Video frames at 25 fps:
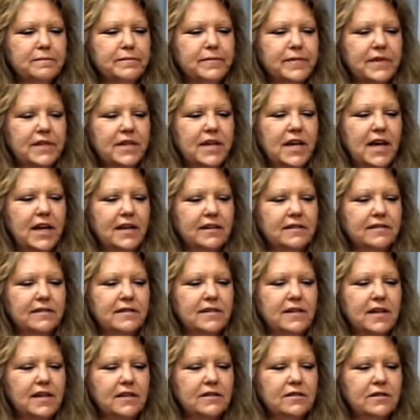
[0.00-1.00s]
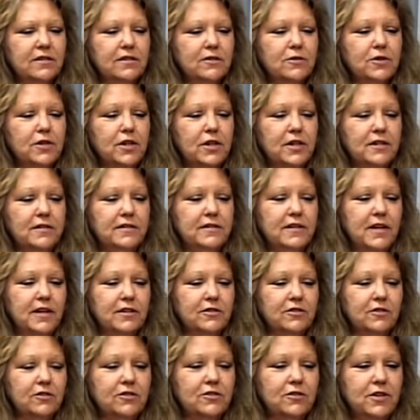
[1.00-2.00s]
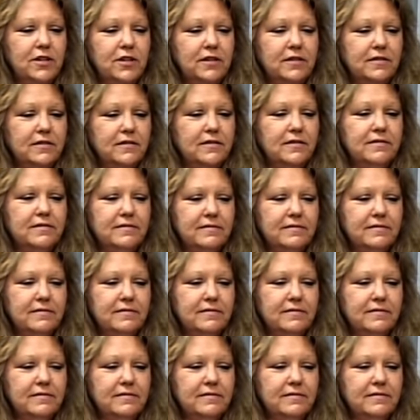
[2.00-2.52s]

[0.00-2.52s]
but yeah, it's it's a good it's a good